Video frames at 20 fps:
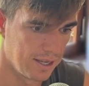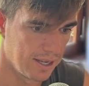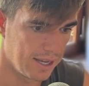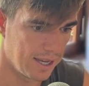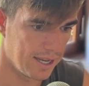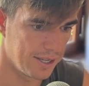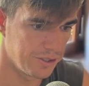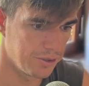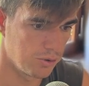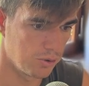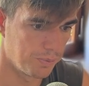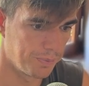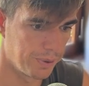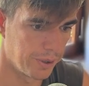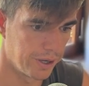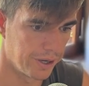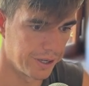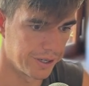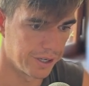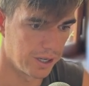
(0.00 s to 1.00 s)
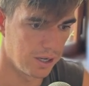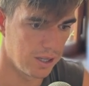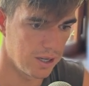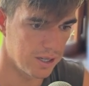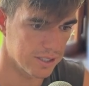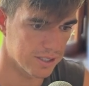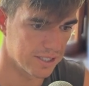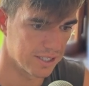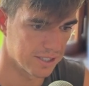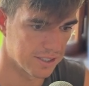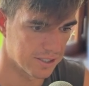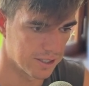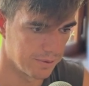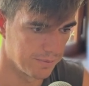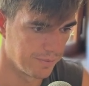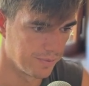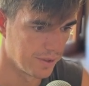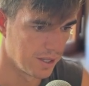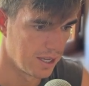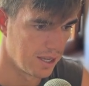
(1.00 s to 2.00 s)
and you will put an alert
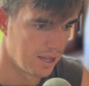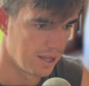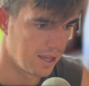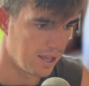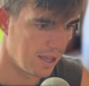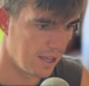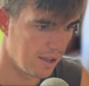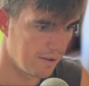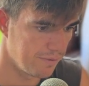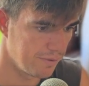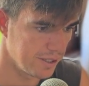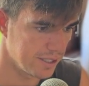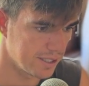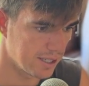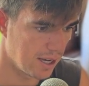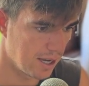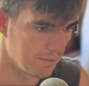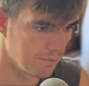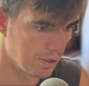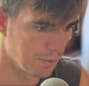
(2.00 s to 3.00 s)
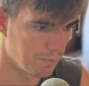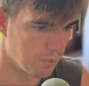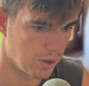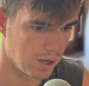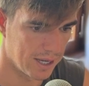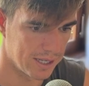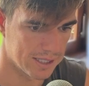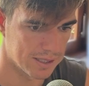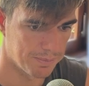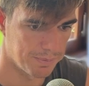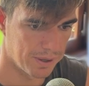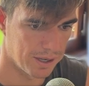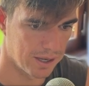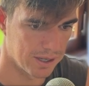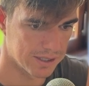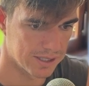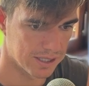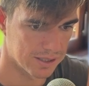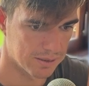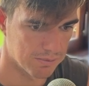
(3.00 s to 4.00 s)
system. Every time the price
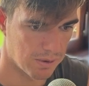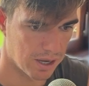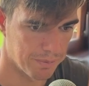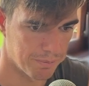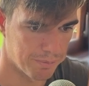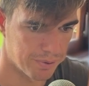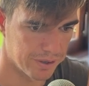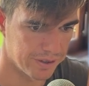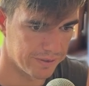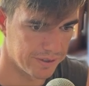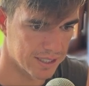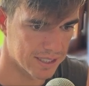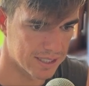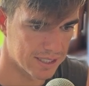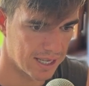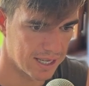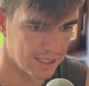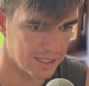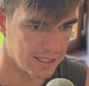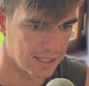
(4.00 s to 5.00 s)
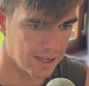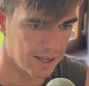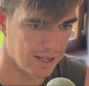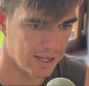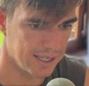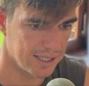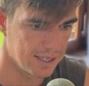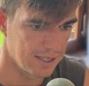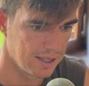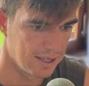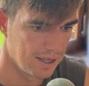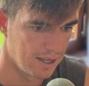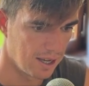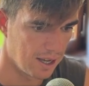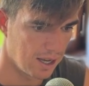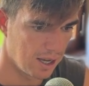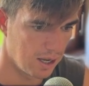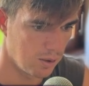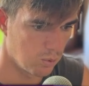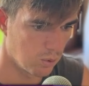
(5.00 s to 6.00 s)
passes my previous daily high,
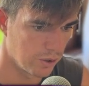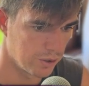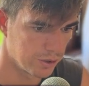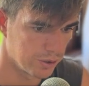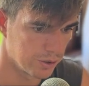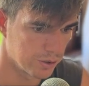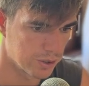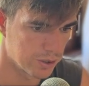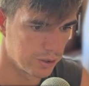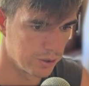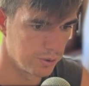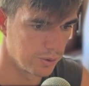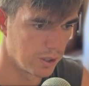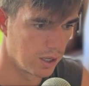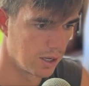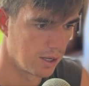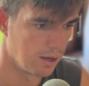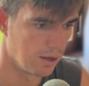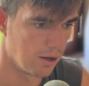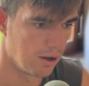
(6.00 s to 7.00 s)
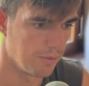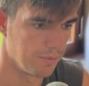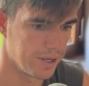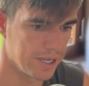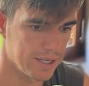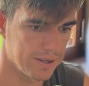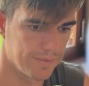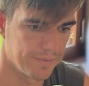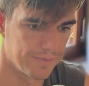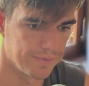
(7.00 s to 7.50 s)
I want you to alert me.